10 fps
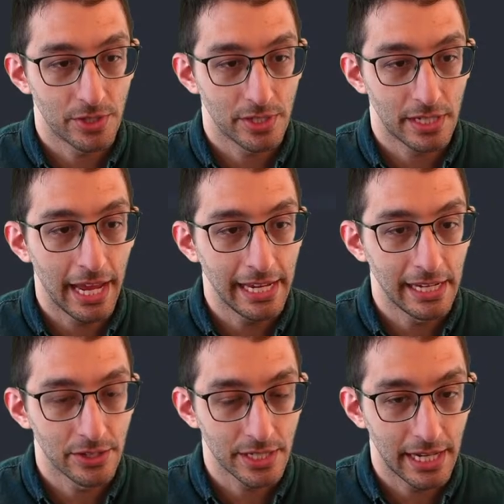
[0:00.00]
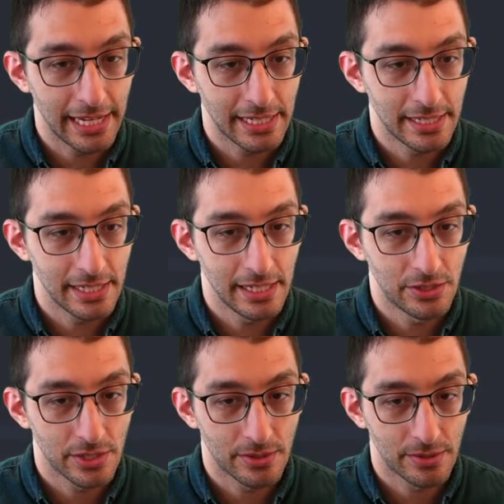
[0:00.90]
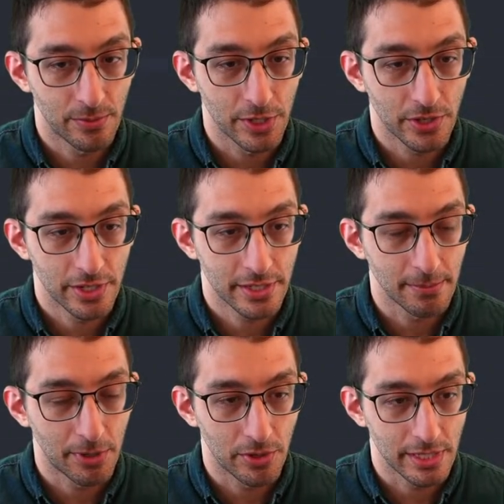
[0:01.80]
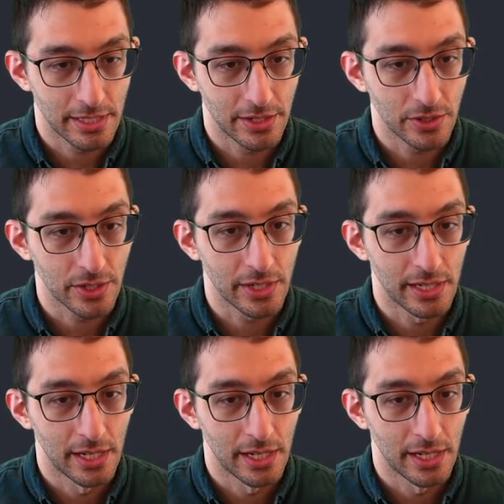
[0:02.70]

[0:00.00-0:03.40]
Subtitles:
just, hey, here's an entity, just return its components and you're good.